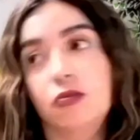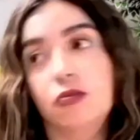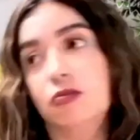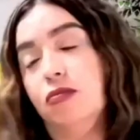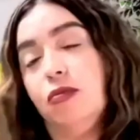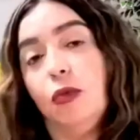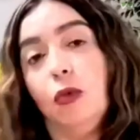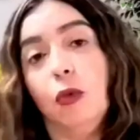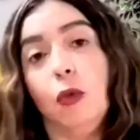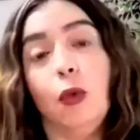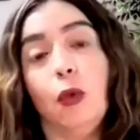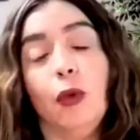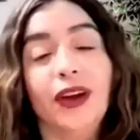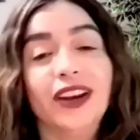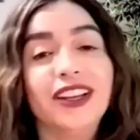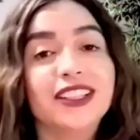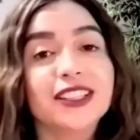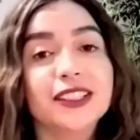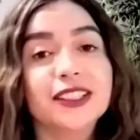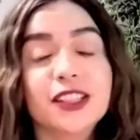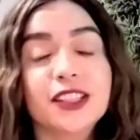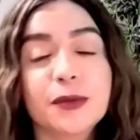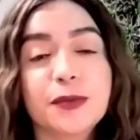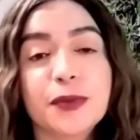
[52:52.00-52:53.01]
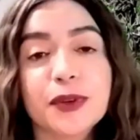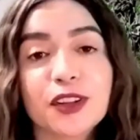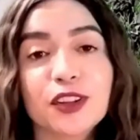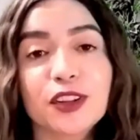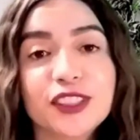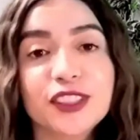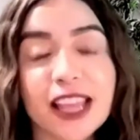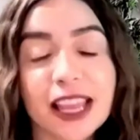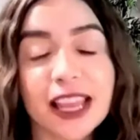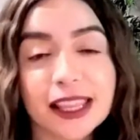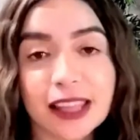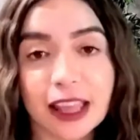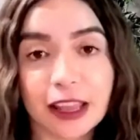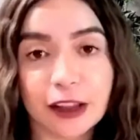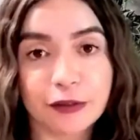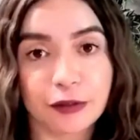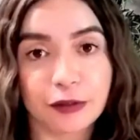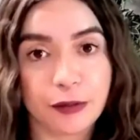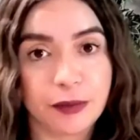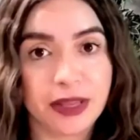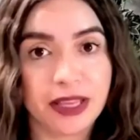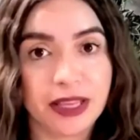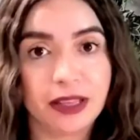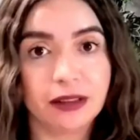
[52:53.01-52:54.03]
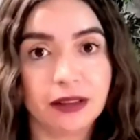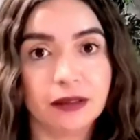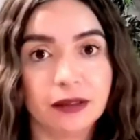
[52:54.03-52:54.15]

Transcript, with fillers: What is a typical day like for me?